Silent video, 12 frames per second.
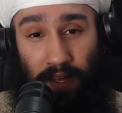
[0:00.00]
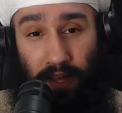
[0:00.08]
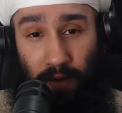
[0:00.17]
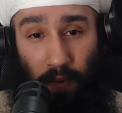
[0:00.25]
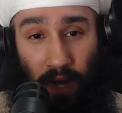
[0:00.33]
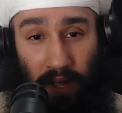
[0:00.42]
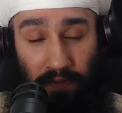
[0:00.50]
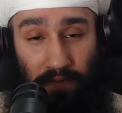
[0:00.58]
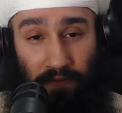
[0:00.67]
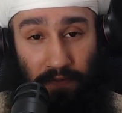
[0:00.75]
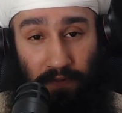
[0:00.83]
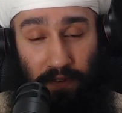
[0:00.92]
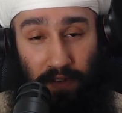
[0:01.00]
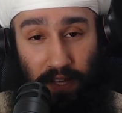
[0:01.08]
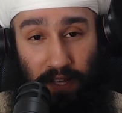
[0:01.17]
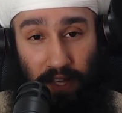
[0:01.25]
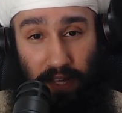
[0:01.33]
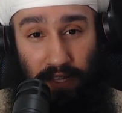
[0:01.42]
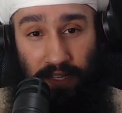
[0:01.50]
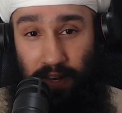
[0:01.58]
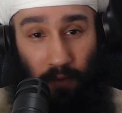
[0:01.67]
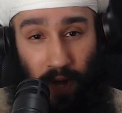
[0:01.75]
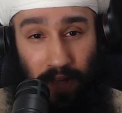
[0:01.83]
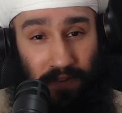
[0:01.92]
a wife isn't
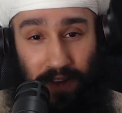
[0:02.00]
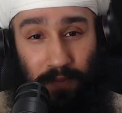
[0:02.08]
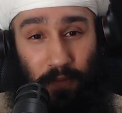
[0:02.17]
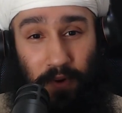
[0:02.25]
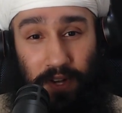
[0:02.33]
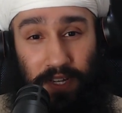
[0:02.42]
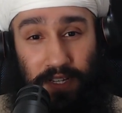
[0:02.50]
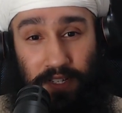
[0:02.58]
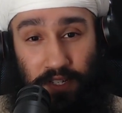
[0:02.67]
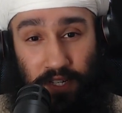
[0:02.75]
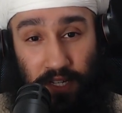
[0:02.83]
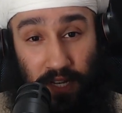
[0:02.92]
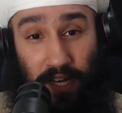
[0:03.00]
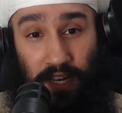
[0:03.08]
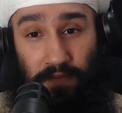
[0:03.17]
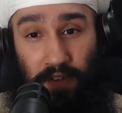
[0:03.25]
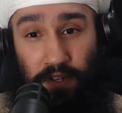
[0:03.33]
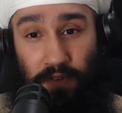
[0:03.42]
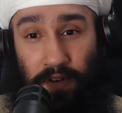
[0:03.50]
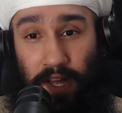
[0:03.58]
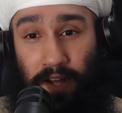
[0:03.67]
a wife anymore. she's an individual now,